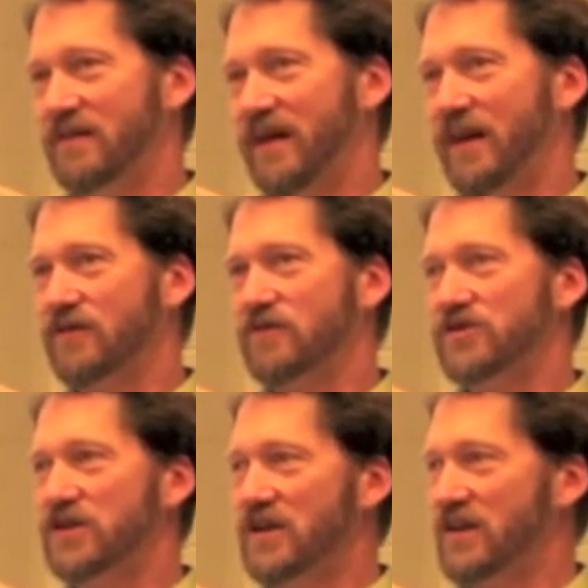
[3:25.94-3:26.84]

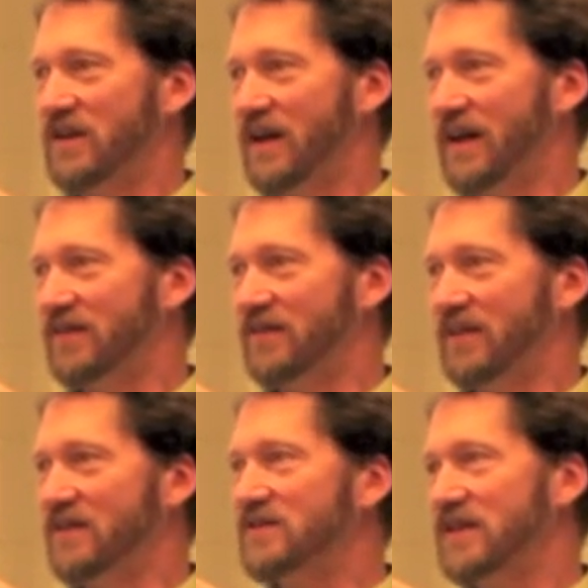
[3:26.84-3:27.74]
energy at
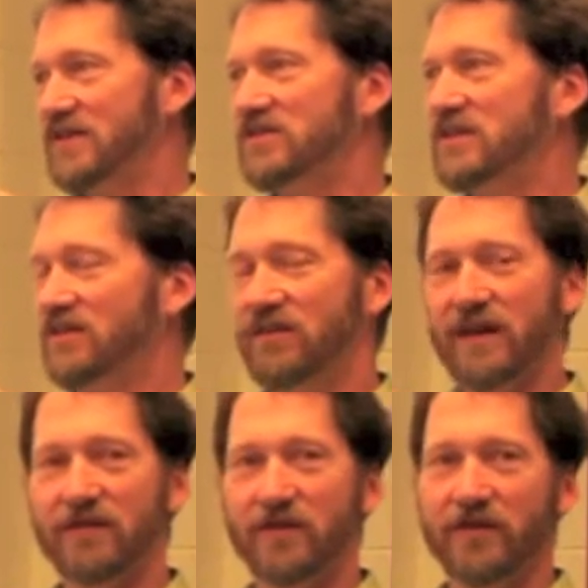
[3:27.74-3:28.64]
the intensity
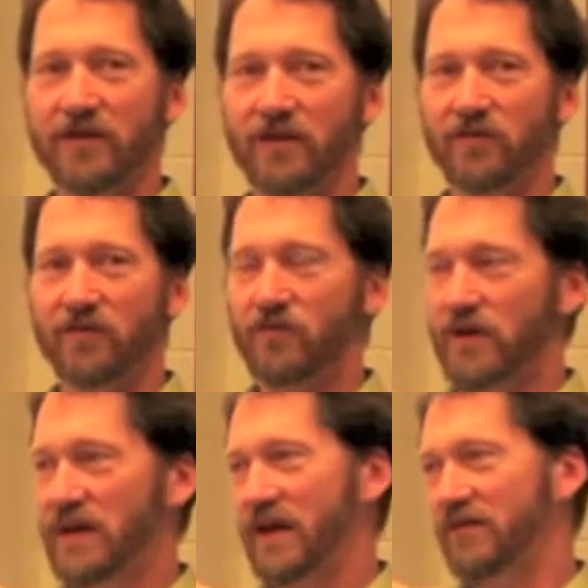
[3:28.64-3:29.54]
level that
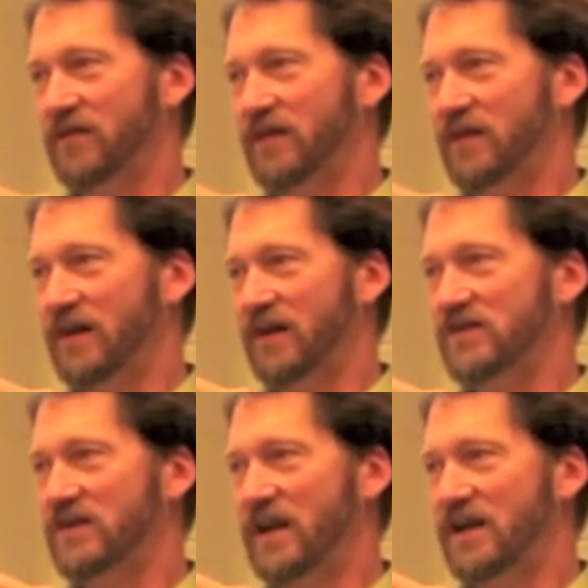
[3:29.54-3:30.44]
we have in the United
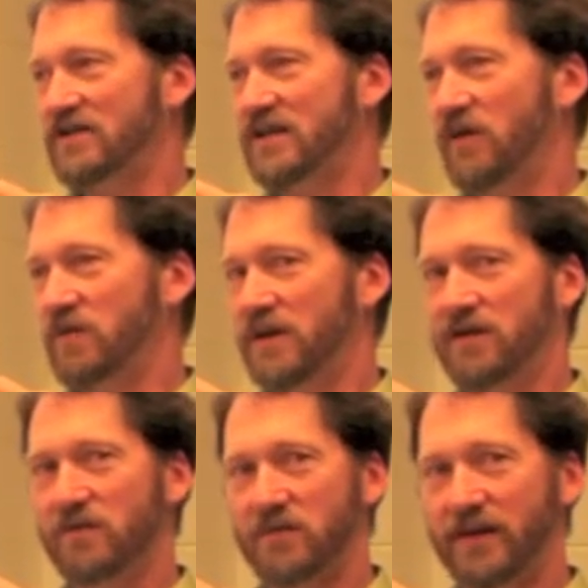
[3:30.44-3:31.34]
States, that will be
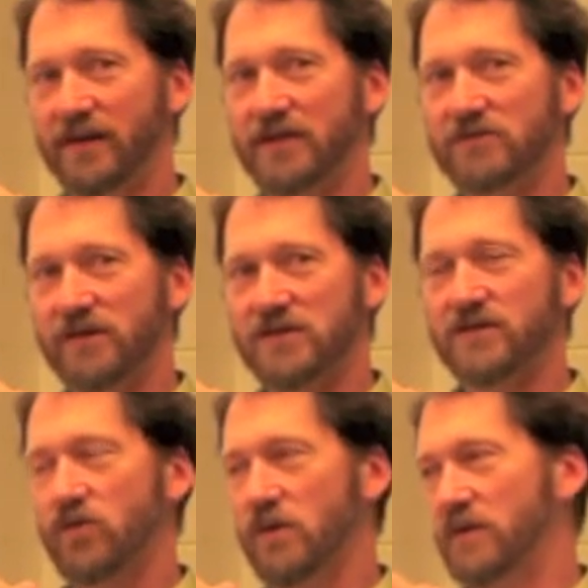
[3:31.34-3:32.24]
completely
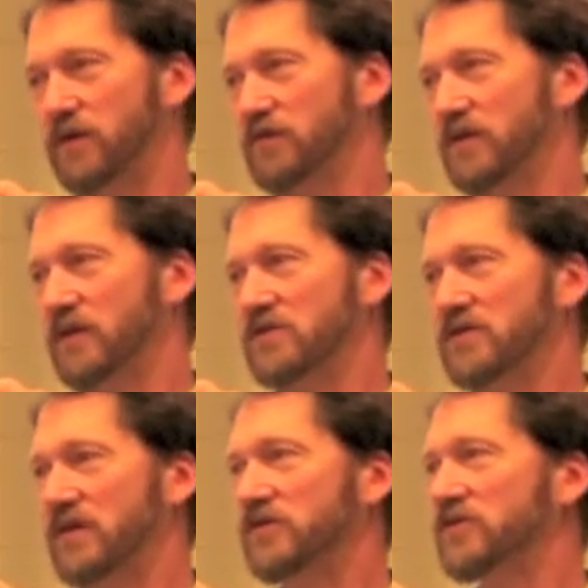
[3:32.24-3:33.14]
transformative for those
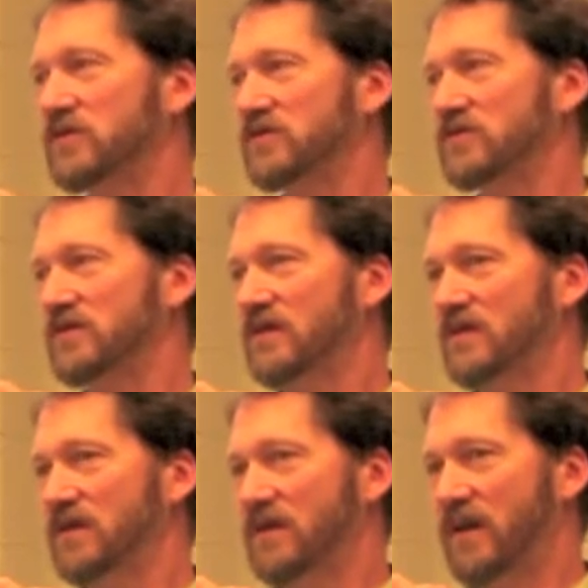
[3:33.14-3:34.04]
cultures.
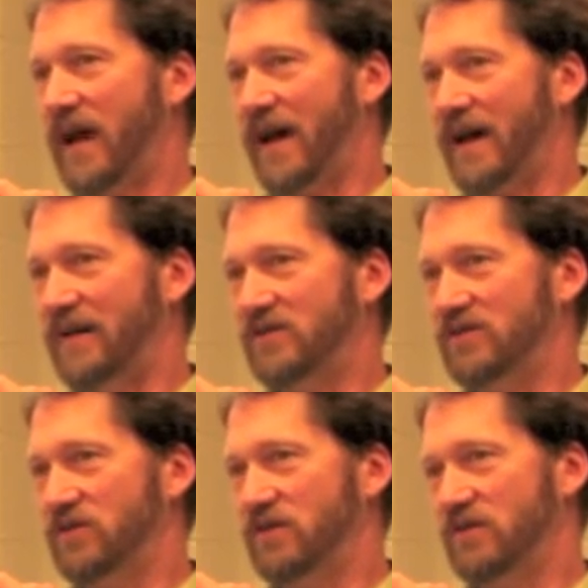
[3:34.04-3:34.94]
And
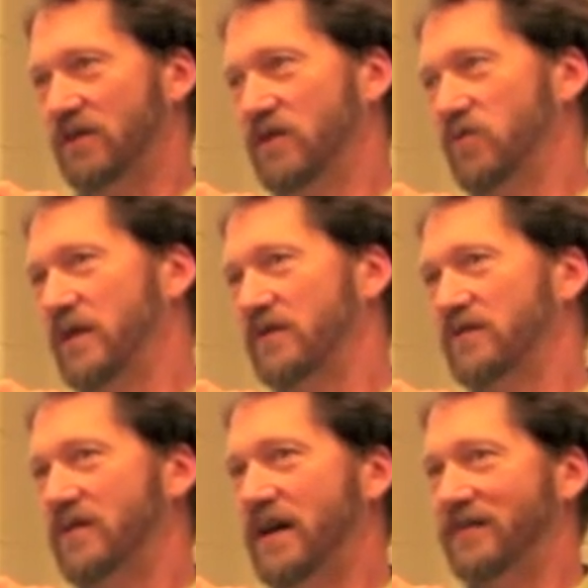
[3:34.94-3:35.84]
you can argue whether or
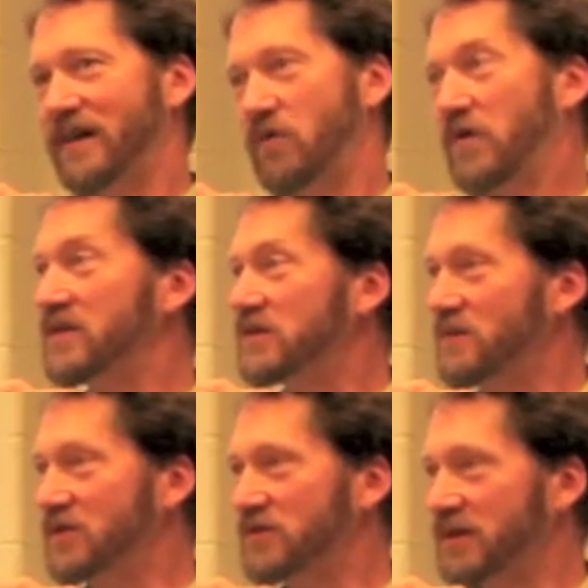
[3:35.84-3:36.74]
not they want to
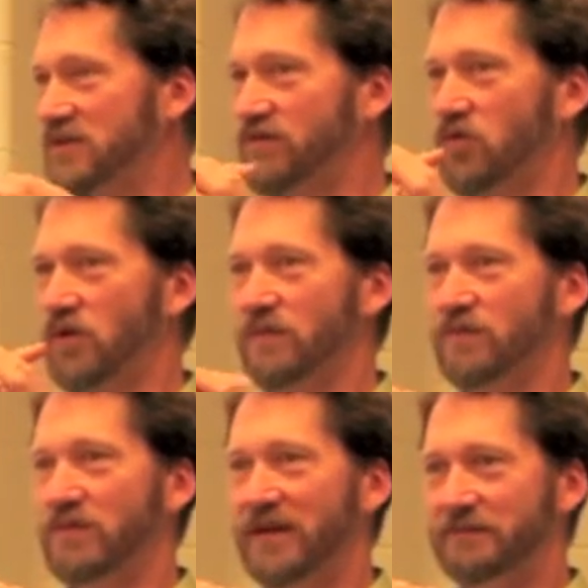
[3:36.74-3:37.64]
be transformed,
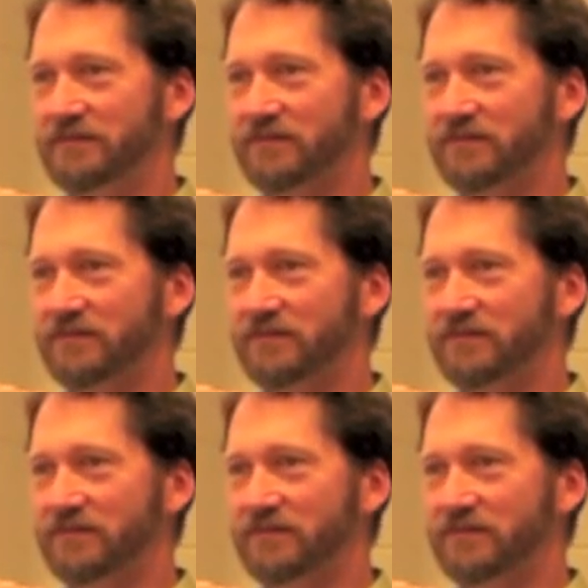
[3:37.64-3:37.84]
but